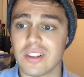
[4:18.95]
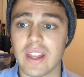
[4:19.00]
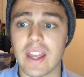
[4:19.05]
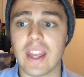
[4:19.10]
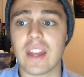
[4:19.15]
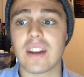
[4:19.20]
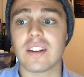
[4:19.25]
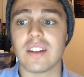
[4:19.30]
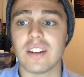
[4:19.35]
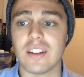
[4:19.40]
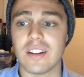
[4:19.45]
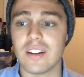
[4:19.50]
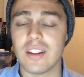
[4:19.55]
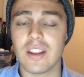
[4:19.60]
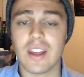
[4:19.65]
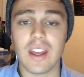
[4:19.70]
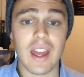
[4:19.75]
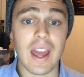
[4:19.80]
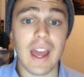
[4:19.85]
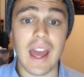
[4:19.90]
landed
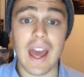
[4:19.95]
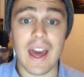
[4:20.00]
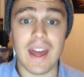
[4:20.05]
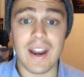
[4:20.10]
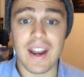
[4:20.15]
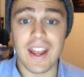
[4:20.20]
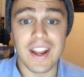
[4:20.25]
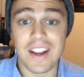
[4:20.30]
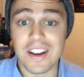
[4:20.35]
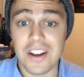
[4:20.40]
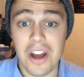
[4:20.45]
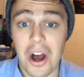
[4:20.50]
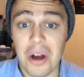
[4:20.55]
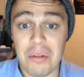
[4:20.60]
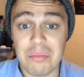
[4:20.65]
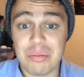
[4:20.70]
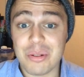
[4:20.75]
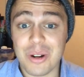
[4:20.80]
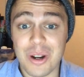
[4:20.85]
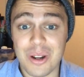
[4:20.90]
at a
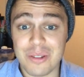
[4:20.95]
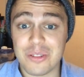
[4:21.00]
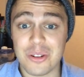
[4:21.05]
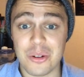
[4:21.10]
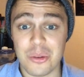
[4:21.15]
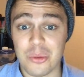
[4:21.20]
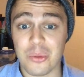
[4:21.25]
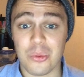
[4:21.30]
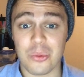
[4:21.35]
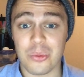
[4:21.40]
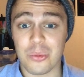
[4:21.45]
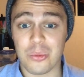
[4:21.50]
nonprofit